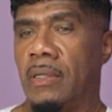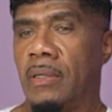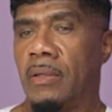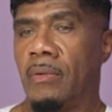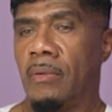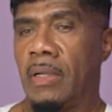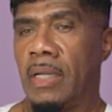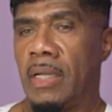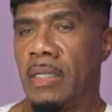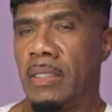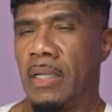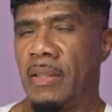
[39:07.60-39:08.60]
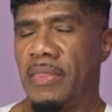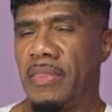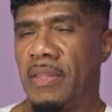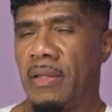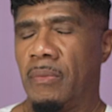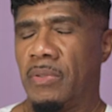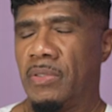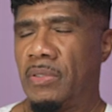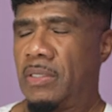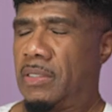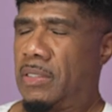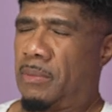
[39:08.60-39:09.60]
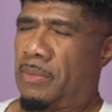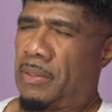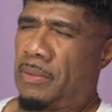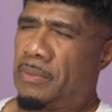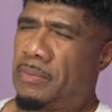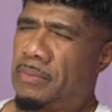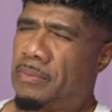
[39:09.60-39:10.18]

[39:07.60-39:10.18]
a grand, I think, was on the demo